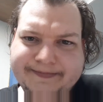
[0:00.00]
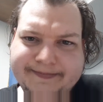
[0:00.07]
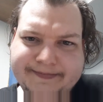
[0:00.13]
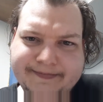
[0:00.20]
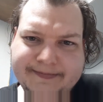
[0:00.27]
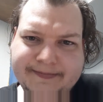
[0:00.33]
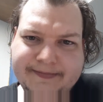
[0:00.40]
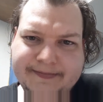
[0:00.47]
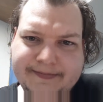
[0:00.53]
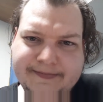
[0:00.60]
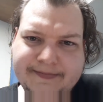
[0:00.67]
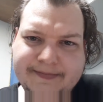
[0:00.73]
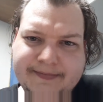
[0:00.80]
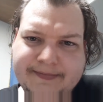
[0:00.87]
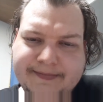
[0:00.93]

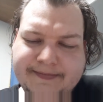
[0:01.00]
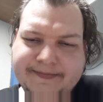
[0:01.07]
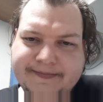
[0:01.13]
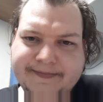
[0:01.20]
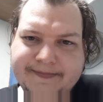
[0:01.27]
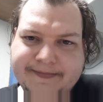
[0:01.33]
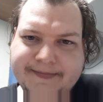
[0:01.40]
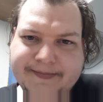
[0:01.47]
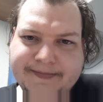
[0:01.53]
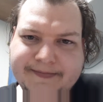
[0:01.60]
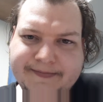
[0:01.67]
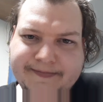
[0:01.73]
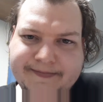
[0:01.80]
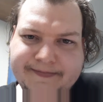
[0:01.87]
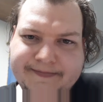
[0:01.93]

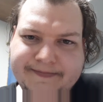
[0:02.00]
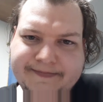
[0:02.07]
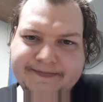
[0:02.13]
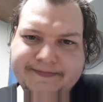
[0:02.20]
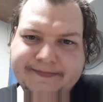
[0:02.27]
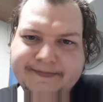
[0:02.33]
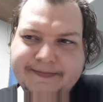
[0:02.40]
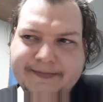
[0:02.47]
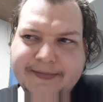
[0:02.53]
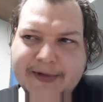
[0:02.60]
(silence)